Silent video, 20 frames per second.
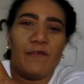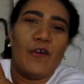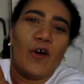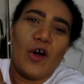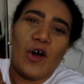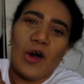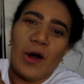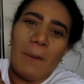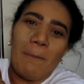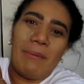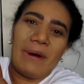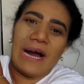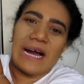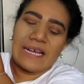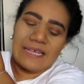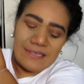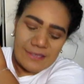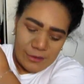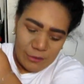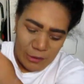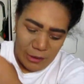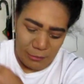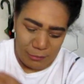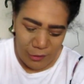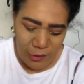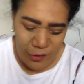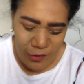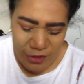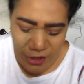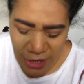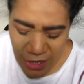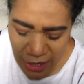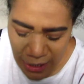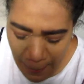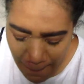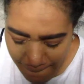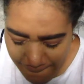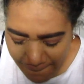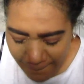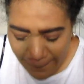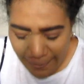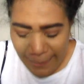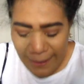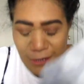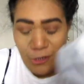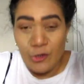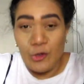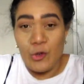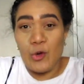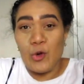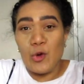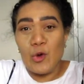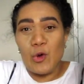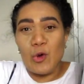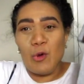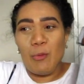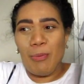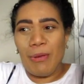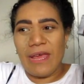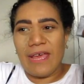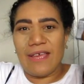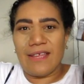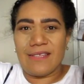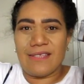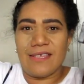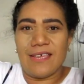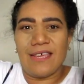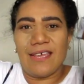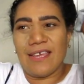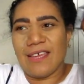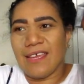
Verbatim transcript: four bucks. So I bought two pairs.